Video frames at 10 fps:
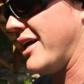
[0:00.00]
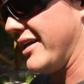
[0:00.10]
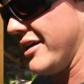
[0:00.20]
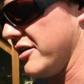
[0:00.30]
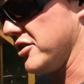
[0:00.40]
many
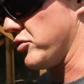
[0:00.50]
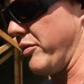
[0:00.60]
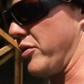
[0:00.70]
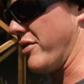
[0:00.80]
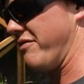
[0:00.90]
years,
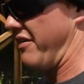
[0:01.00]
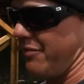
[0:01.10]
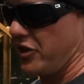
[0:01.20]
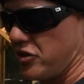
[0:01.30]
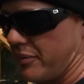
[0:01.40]
we would go on
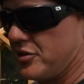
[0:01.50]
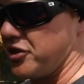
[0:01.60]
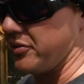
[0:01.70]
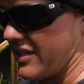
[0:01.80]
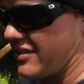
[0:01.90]
family trips
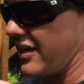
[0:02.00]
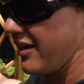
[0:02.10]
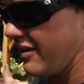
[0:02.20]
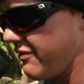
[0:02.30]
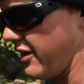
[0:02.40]
to this
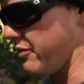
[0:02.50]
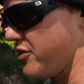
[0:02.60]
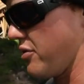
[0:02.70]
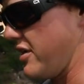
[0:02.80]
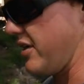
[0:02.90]
very
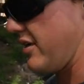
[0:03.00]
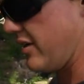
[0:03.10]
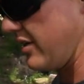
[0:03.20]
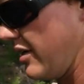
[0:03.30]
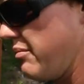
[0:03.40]
resort,
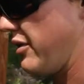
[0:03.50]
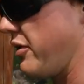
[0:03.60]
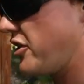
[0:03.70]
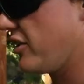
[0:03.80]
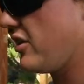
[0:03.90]
Big
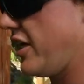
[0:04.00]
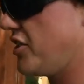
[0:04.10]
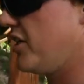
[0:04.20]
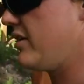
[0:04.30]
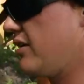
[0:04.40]
Whiteshell Lodge.